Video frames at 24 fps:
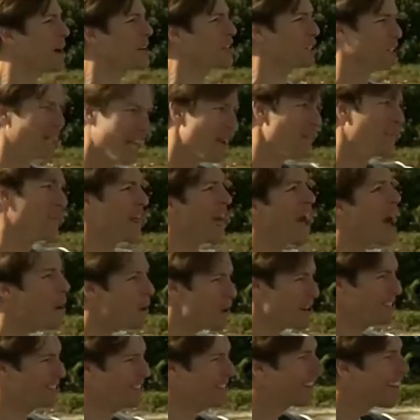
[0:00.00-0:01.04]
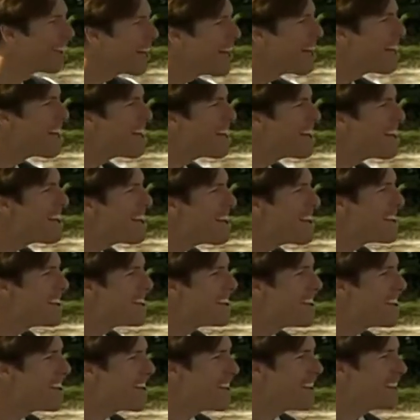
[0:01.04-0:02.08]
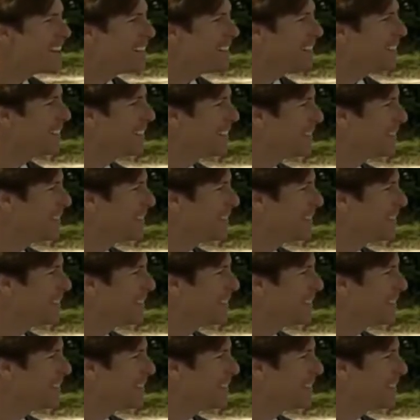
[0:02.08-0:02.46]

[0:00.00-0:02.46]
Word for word: the bus leave without us. Hey, that used to be